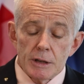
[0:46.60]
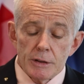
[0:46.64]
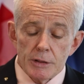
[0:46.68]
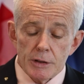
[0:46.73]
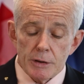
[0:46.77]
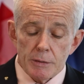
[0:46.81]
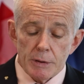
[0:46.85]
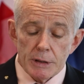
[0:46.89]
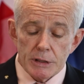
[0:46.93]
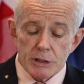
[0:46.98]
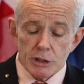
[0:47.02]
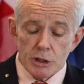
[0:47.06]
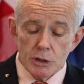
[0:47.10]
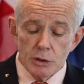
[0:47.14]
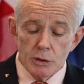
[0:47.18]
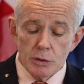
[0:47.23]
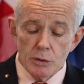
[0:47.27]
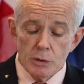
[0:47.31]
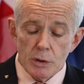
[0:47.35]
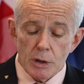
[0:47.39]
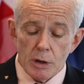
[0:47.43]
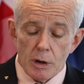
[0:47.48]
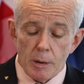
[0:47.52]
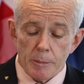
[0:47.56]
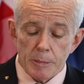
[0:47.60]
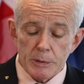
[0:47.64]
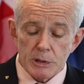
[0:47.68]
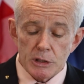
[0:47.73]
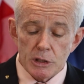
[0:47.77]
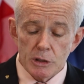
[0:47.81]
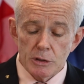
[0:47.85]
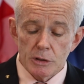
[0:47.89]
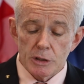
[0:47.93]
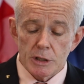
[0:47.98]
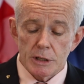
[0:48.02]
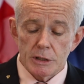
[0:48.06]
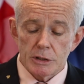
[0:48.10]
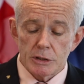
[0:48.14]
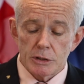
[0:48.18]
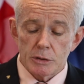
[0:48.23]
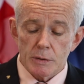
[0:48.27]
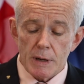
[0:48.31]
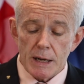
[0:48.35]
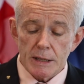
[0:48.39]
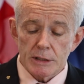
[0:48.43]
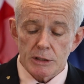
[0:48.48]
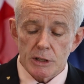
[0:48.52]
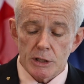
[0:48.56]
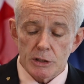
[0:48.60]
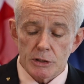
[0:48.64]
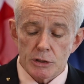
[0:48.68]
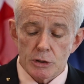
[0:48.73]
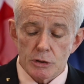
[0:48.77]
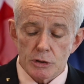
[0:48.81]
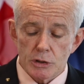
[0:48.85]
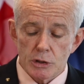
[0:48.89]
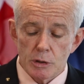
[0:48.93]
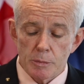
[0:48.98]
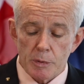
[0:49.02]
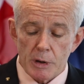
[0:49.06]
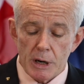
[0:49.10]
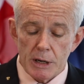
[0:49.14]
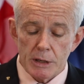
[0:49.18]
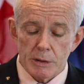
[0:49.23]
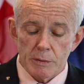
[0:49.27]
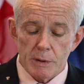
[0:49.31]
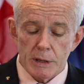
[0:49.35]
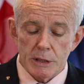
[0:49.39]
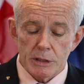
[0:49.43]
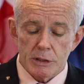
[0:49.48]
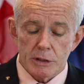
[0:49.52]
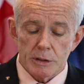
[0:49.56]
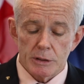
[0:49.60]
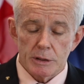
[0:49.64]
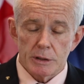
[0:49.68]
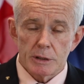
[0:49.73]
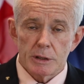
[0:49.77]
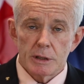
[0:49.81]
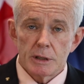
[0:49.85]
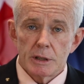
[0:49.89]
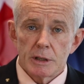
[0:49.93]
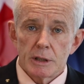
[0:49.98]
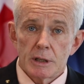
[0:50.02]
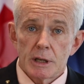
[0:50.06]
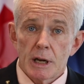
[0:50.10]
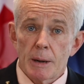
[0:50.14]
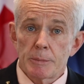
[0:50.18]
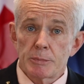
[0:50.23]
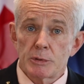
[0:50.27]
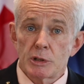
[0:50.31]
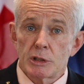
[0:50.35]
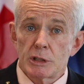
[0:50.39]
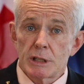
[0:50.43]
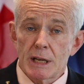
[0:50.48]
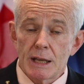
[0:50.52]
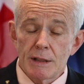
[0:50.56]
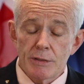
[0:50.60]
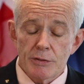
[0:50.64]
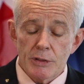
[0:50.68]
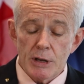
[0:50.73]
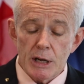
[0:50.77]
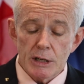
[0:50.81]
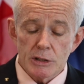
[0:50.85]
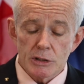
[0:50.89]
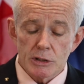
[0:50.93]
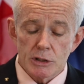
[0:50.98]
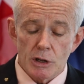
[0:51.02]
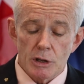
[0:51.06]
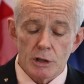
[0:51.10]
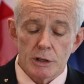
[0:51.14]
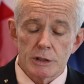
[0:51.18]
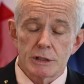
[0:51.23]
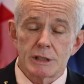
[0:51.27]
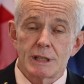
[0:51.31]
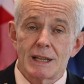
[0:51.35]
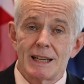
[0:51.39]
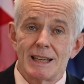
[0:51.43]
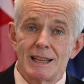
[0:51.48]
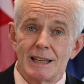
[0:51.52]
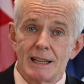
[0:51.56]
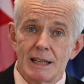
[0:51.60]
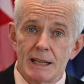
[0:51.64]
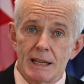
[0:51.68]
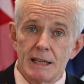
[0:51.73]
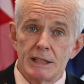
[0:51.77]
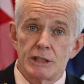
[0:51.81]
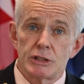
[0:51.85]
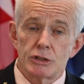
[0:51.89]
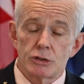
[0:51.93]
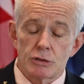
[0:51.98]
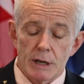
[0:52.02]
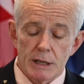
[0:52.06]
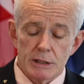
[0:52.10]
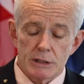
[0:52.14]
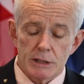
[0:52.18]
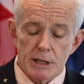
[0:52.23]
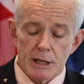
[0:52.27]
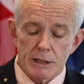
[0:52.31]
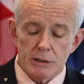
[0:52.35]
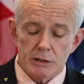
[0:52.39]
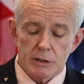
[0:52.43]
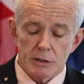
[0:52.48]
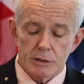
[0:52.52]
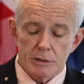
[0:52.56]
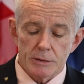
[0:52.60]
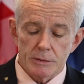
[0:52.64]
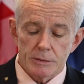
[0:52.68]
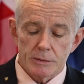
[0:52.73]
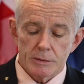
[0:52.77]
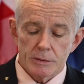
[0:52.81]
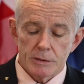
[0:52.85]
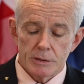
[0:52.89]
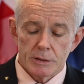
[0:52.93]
There are two opportunities to access your superannuation, up to $10,000 in each transaction.